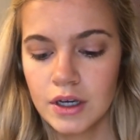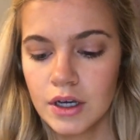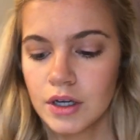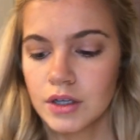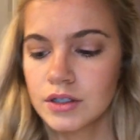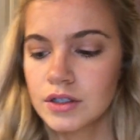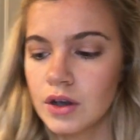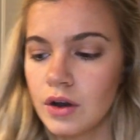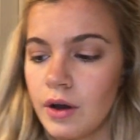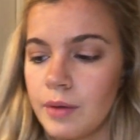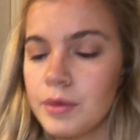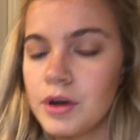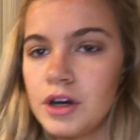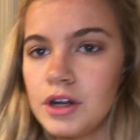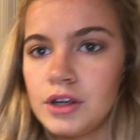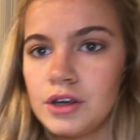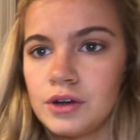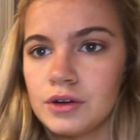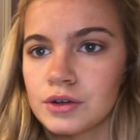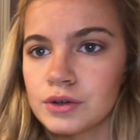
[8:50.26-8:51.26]
So I'm gonna
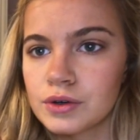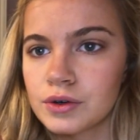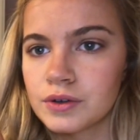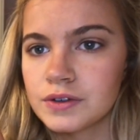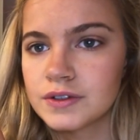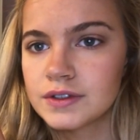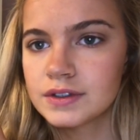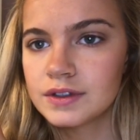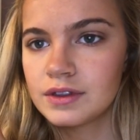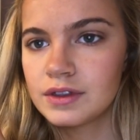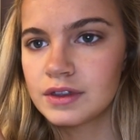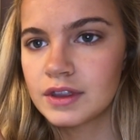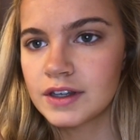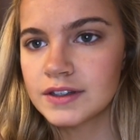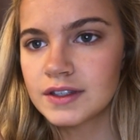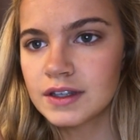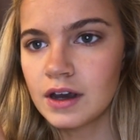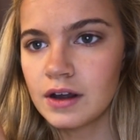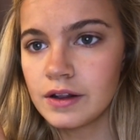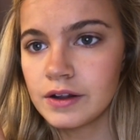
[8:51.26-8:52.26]
use this
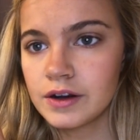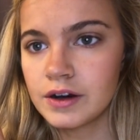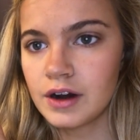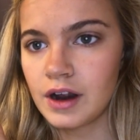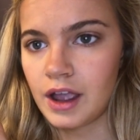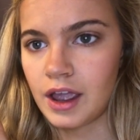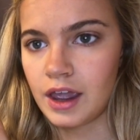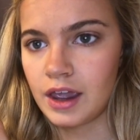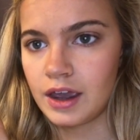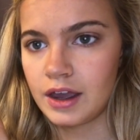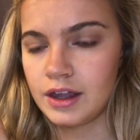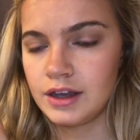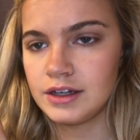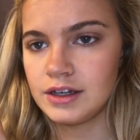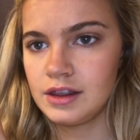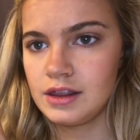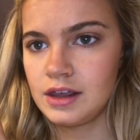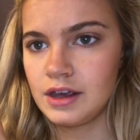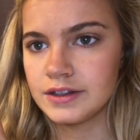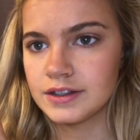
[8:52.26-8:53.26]
color and
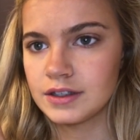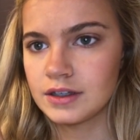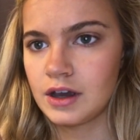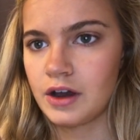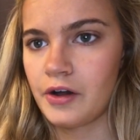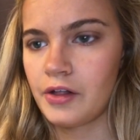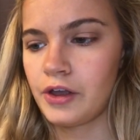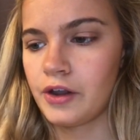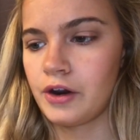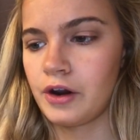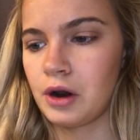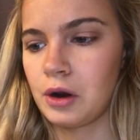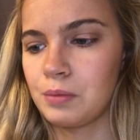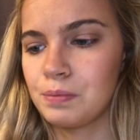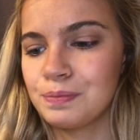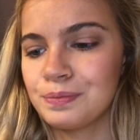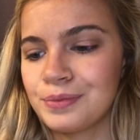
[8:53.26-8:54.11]
this color.